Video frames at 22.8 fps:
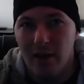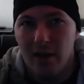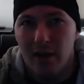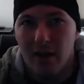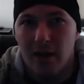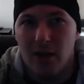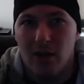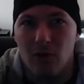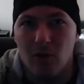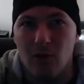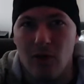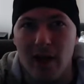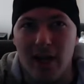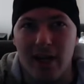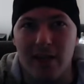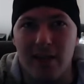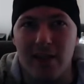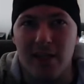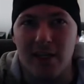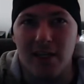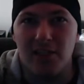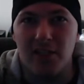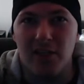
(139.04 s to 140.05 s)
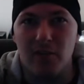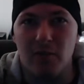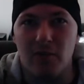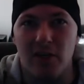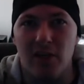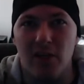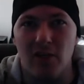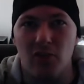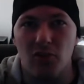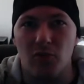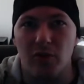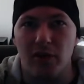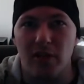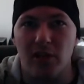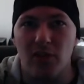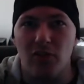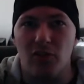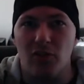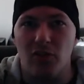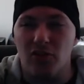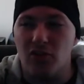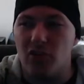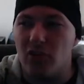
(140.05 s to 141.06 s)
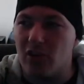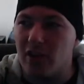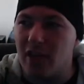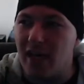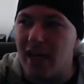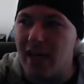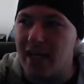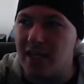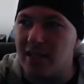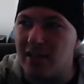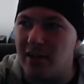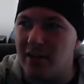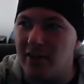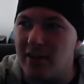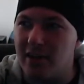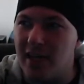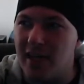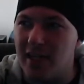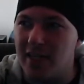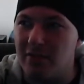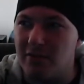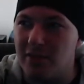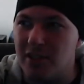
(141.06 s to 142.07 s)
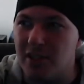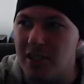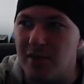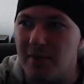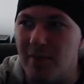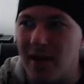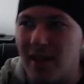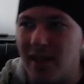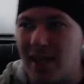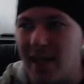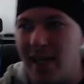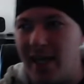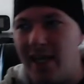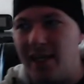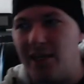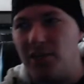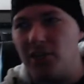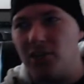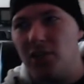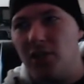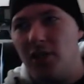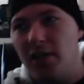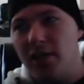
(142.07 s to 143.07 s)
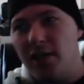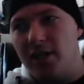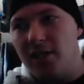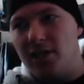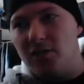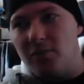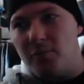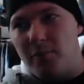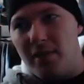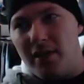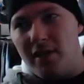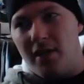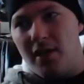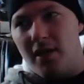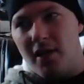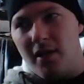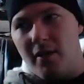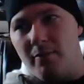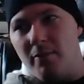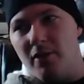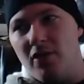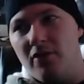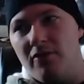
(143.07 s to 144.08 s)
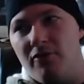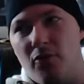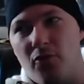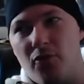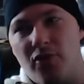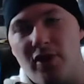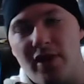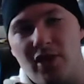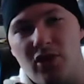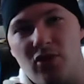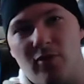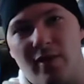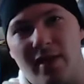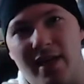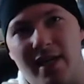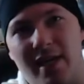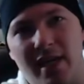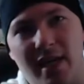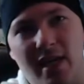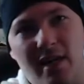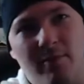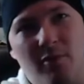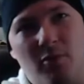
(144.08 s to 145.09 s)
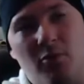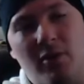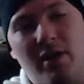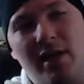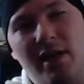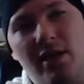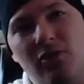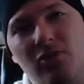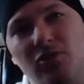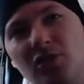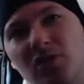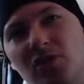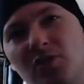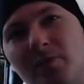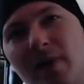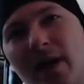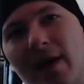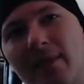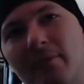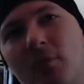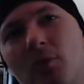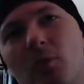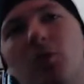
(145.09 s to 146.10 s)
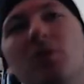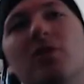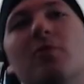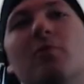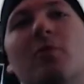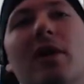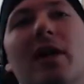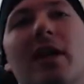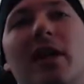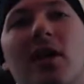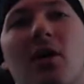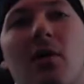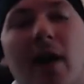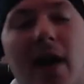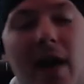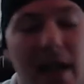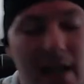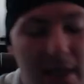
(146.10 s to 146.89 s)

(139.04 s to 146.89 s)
Alright, the next thing we're going to do is we're going to use our legs. I know you can't see my legs, these beautiful things right here, but we're going to use these bad boys, and we're going to go ahead